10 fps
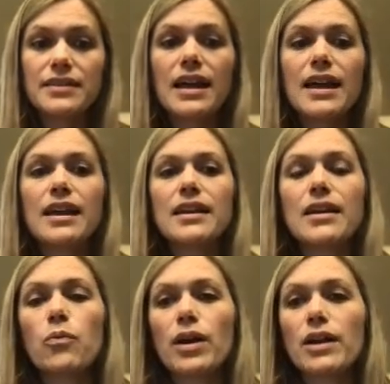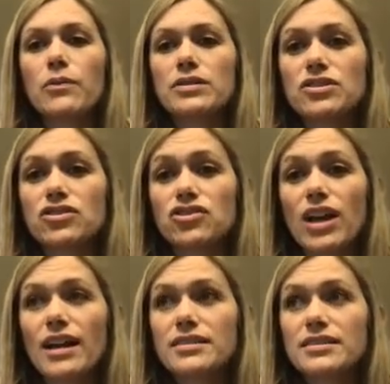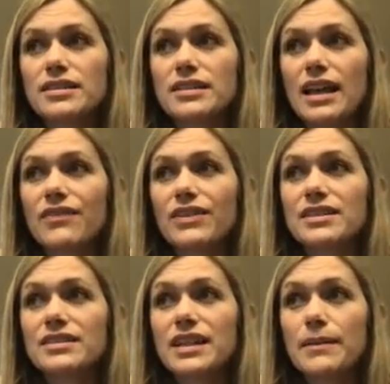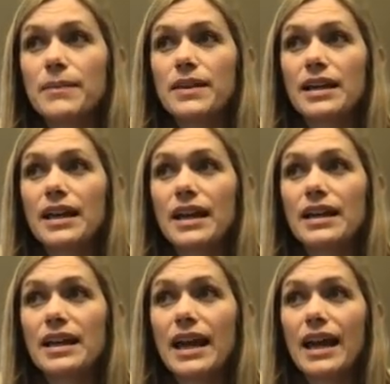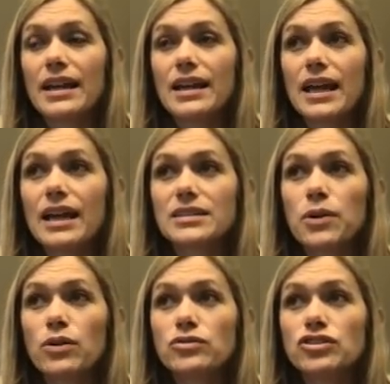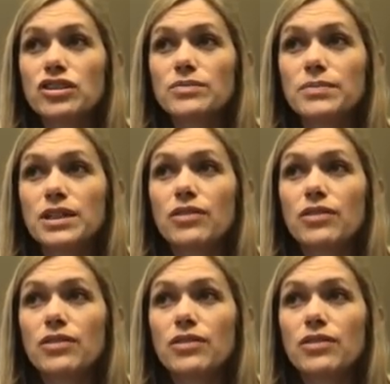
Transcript: then what I would suggest is that if it's the same thing again and again, as opposed to just being